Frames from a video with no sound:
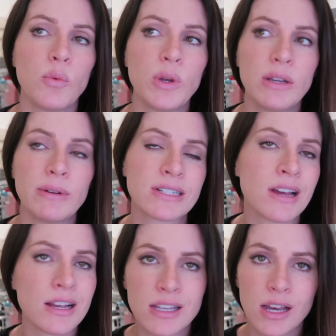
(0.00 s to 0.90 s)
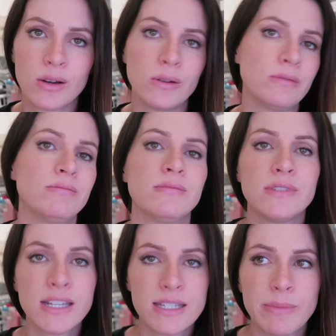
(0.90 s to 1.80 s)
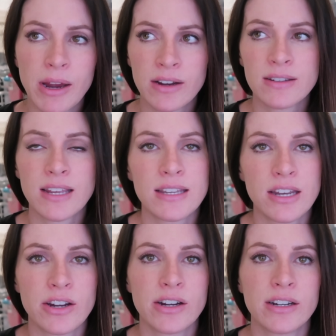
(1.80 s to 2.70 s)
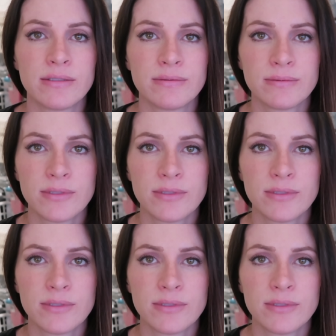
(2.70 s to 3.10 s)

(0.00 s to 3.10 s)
We went to Costco and did some errands, had dinner,